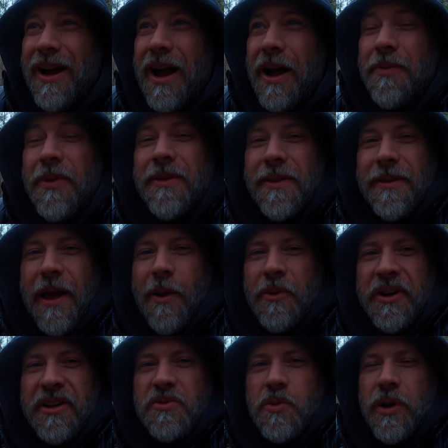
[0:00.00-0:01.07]
I think that that
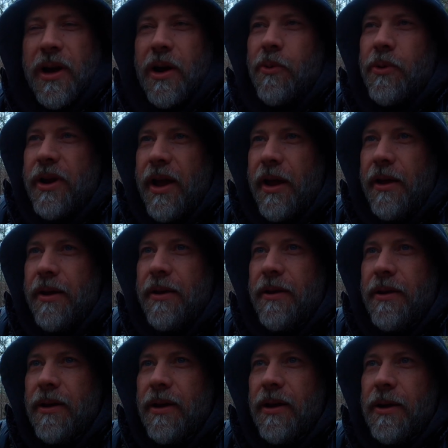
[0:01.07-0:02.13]
one is one I would add.
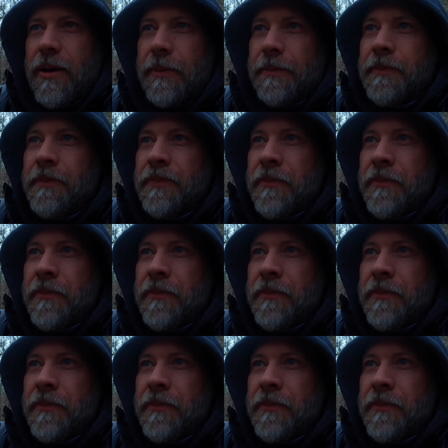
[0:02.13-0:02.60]
Um,